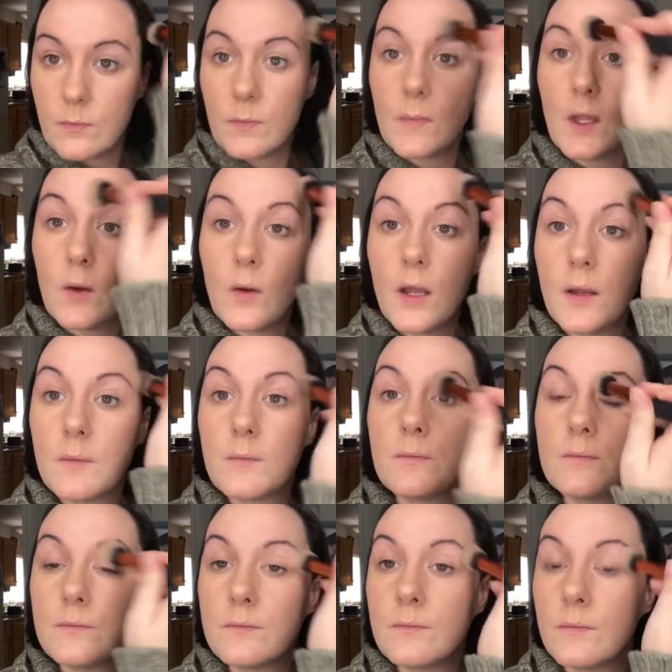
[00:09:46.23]
Okay.
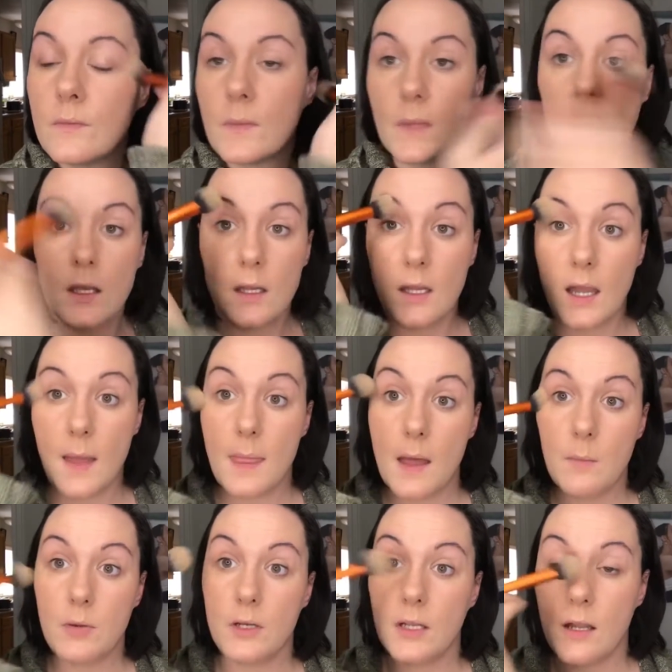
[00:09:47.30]
I'm not
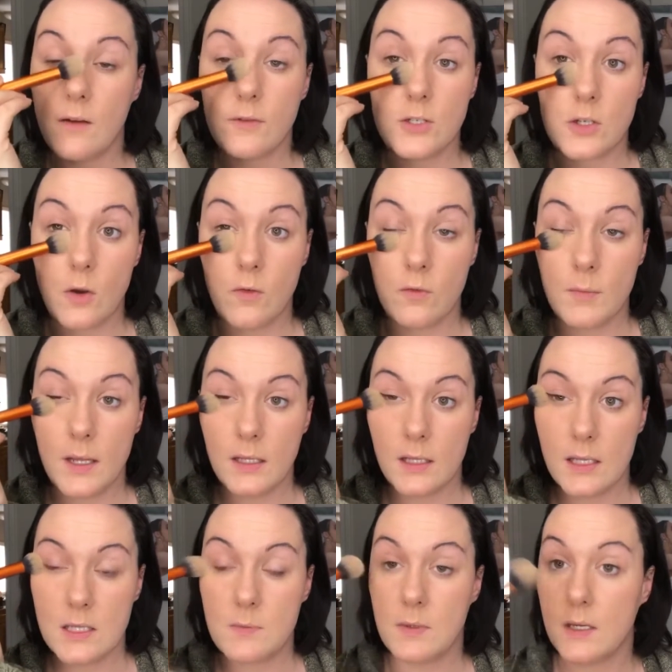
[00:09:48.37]
putting coverage over my
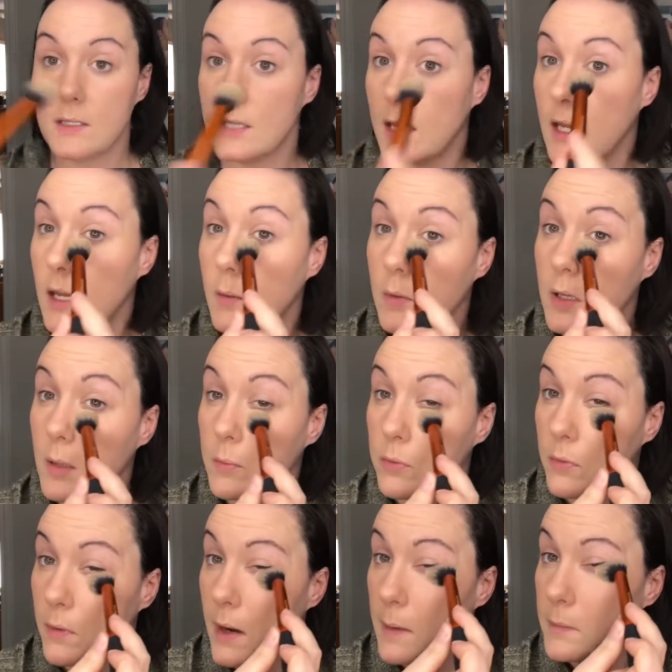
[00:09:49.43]
lids because I am going to
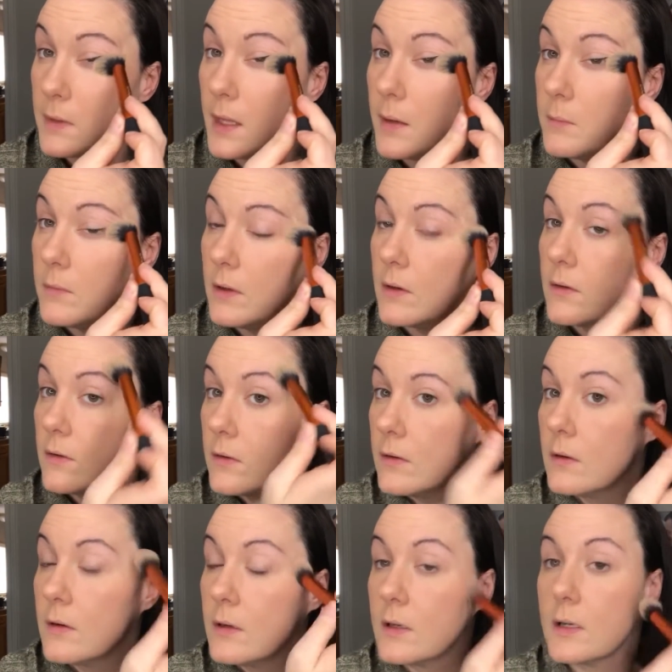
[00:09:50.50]
prime them
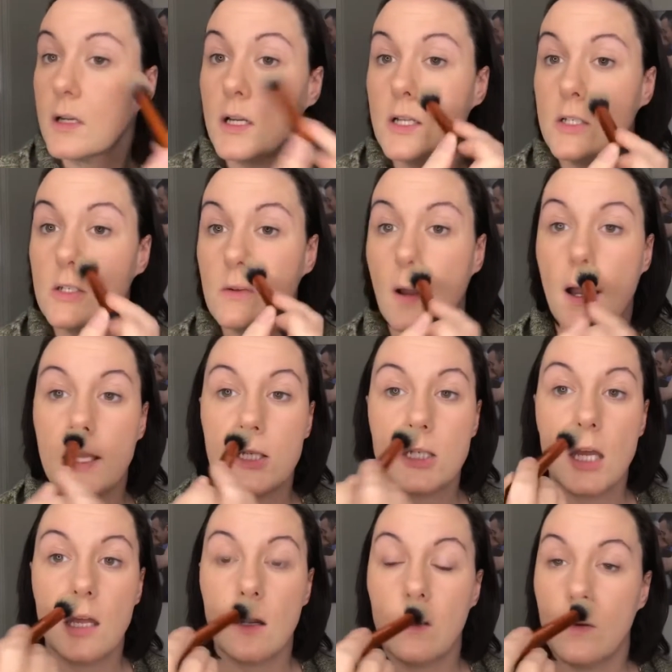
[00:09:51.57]
and do
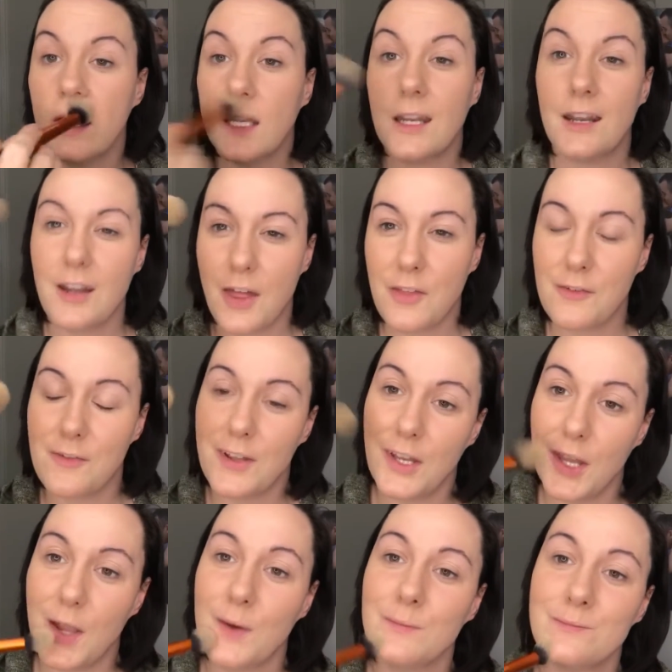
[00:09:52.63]
eyeshadow in another video.